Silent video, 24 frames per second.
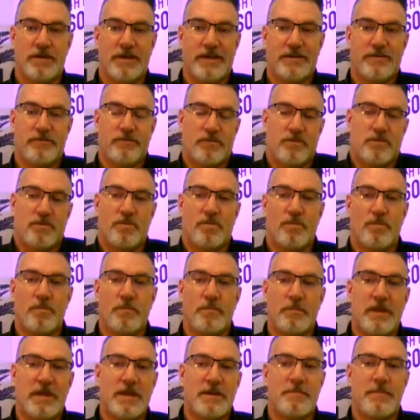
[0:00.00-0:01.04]
and
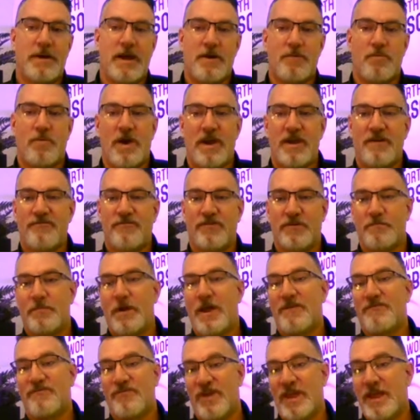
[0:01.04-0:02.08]
me and my wife and
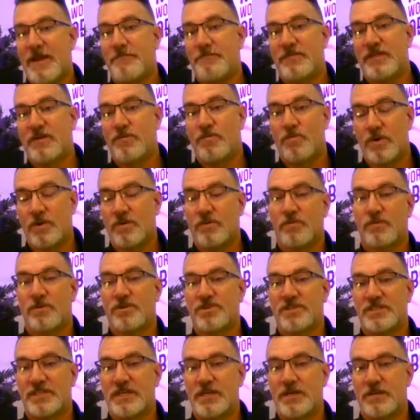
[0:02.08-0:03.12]
my family will
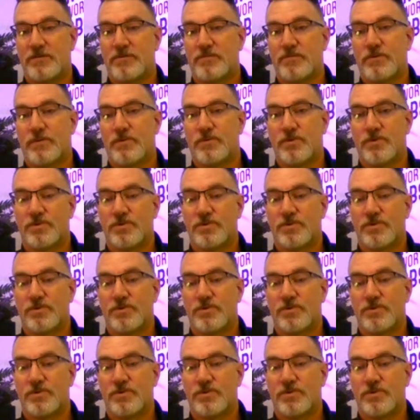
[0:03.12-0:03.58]
we'll see it through.